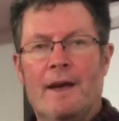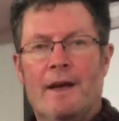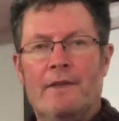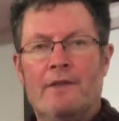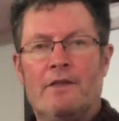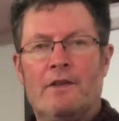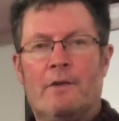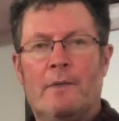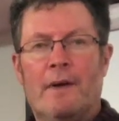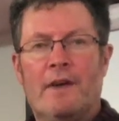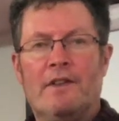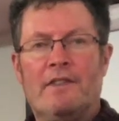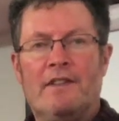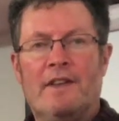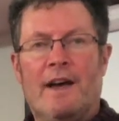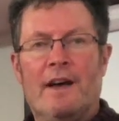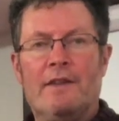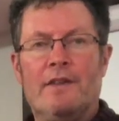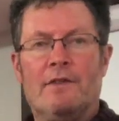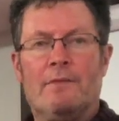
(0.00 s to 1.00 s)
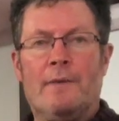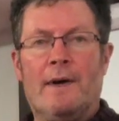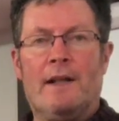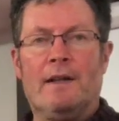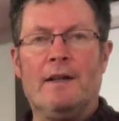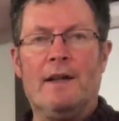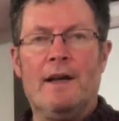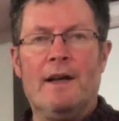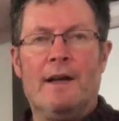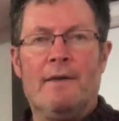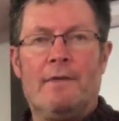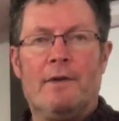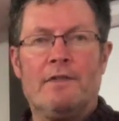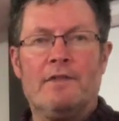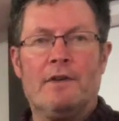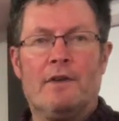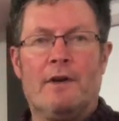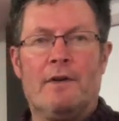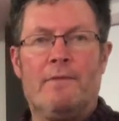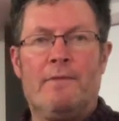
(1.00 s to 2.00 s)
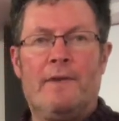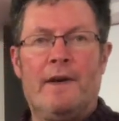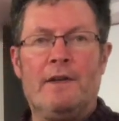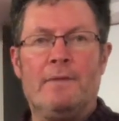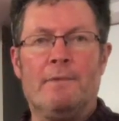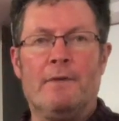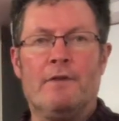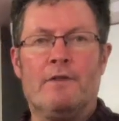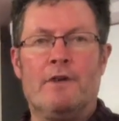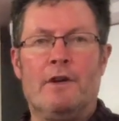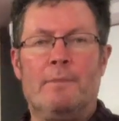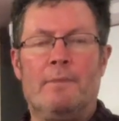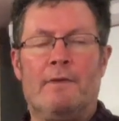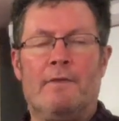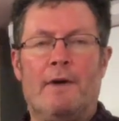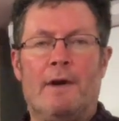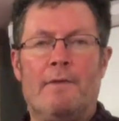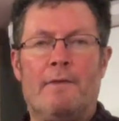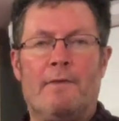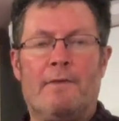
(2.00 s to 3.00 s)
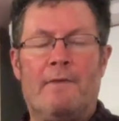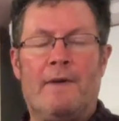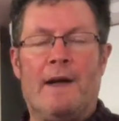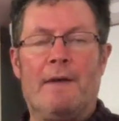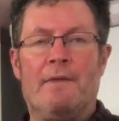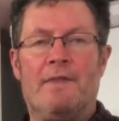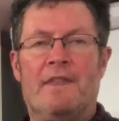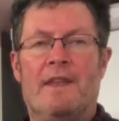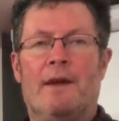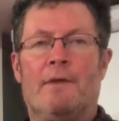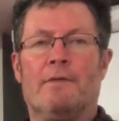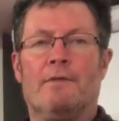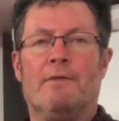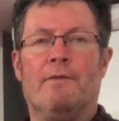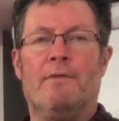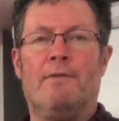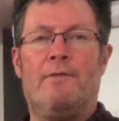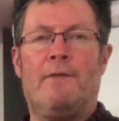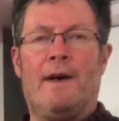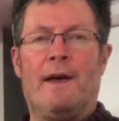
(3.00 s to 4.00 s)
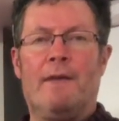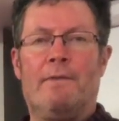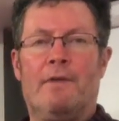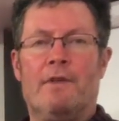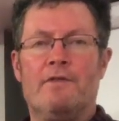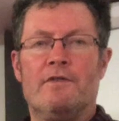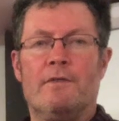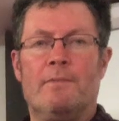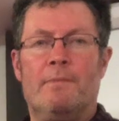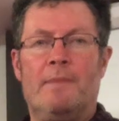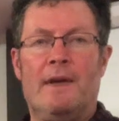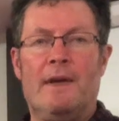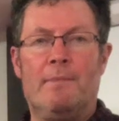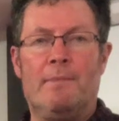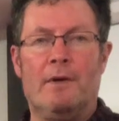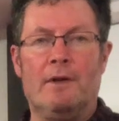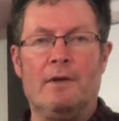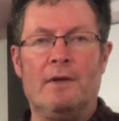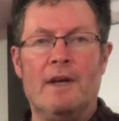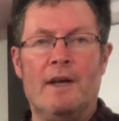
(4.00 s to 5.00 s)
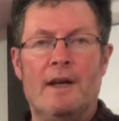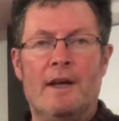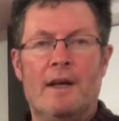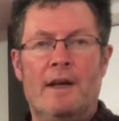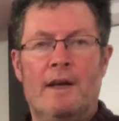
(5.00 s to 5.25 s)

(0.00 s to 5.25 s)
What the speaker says: And as a quick aside as well, I've also got a Facebook group of over 5,500 people